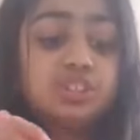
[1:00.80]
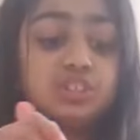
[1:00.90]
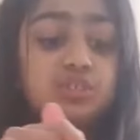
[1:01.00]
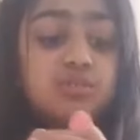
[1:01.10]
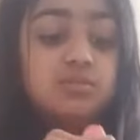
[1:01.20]

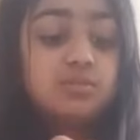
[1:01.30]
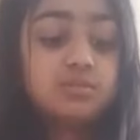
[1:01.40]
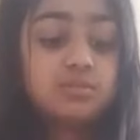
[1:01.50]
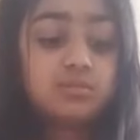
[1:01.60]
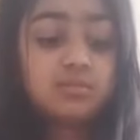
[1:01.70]

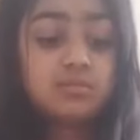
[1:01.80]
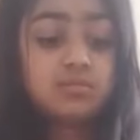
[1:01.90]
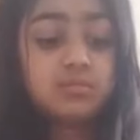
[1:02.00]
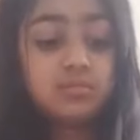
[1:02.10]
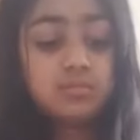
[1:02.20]

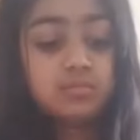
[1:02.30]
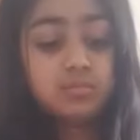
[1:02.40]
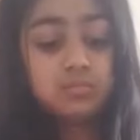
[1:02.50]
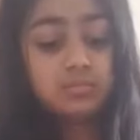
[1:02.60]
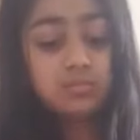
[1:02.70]

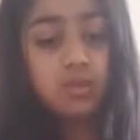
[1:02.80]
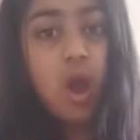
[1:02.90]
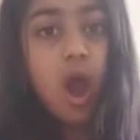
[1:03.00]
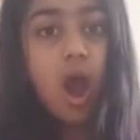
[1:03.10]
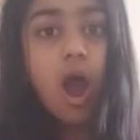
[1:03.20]

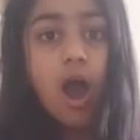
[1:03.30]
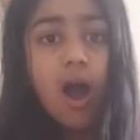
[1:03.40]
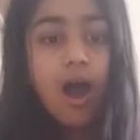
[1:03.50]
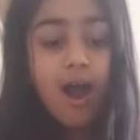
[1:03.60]
(silence)